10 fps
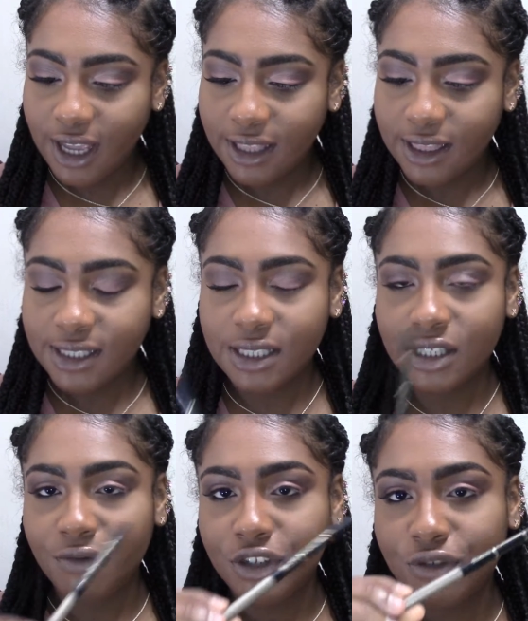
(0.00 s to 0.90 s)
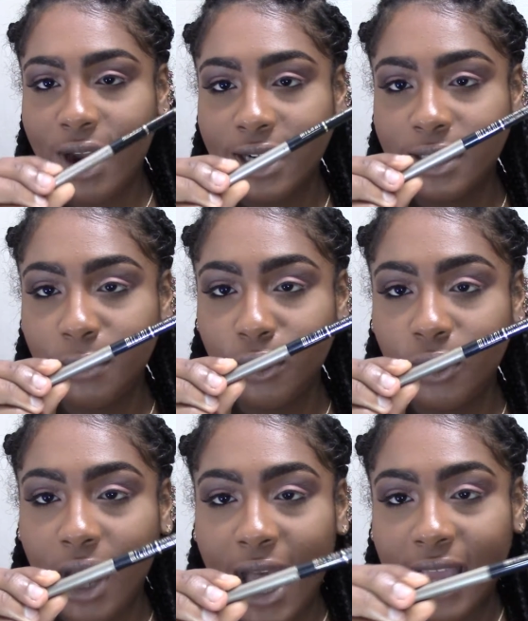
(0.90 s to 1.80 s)
and this is a
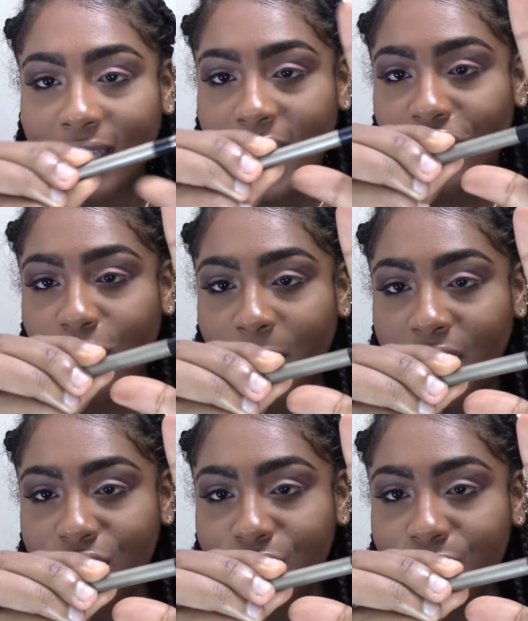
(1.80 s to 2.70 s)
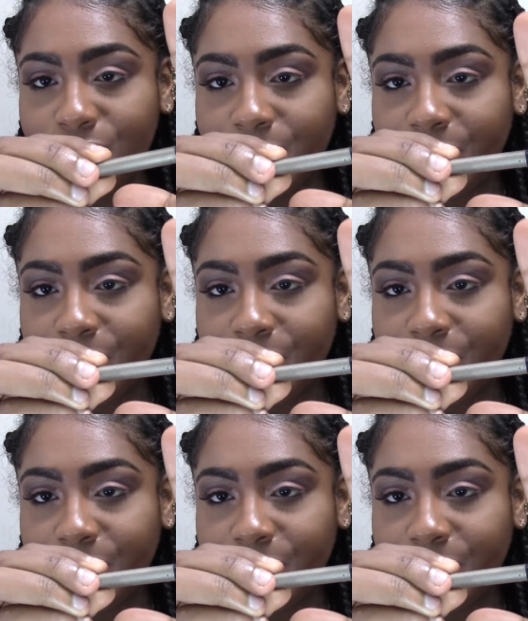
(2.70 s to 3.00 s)
retractable eyeliner pencil.